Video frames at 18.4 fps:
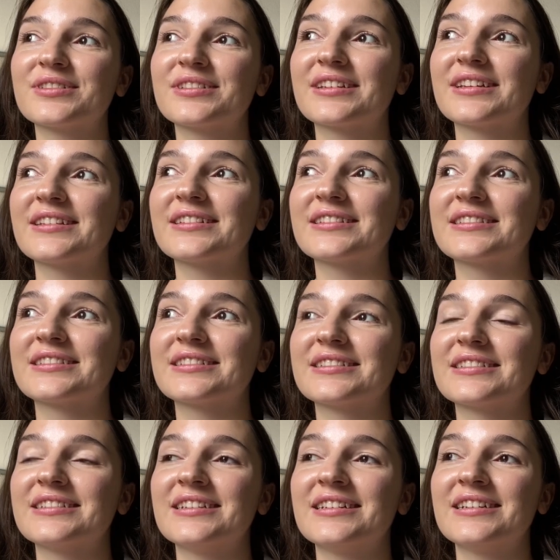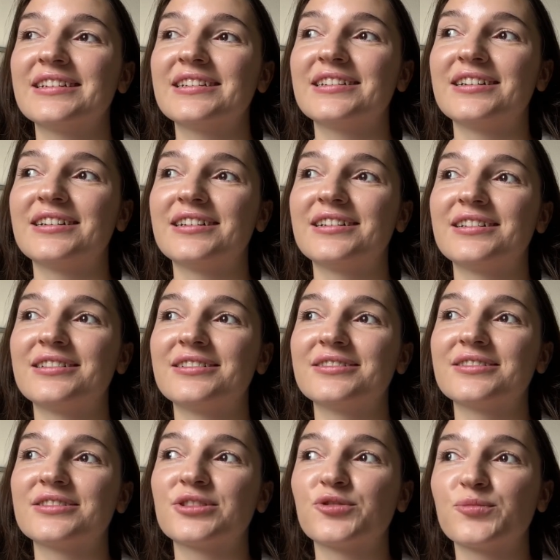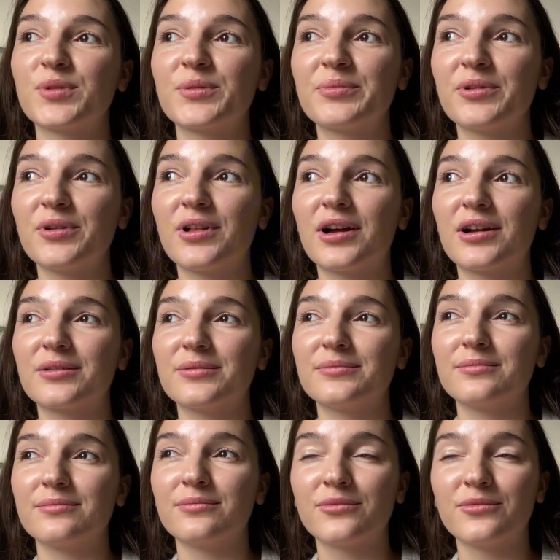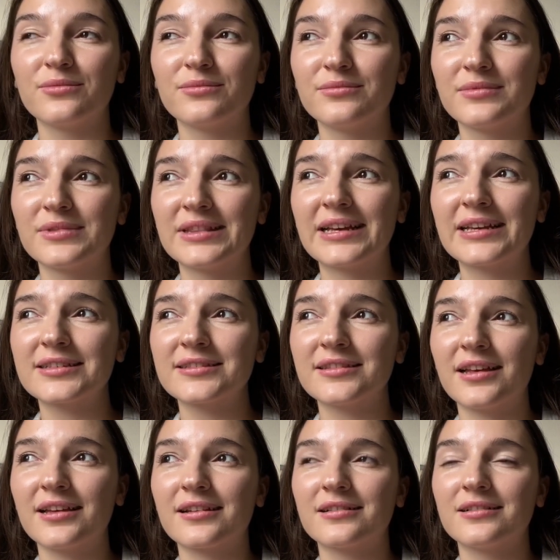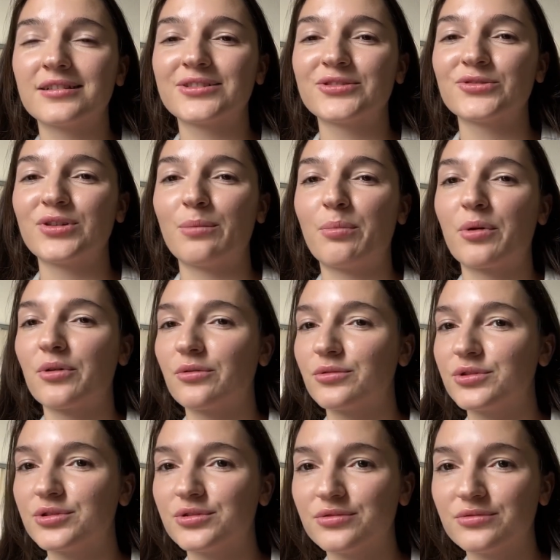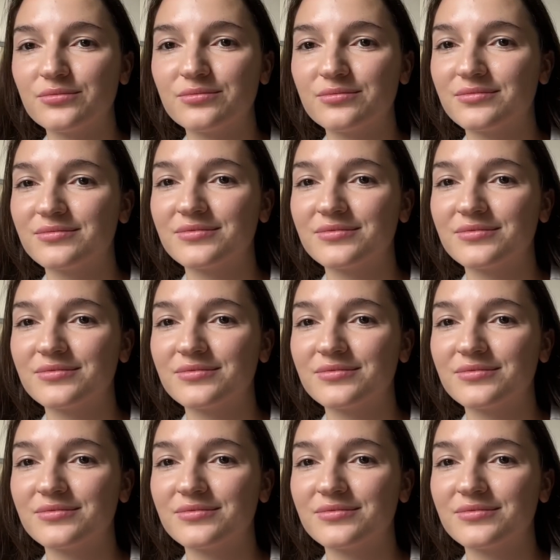and so people are less likely to approach you,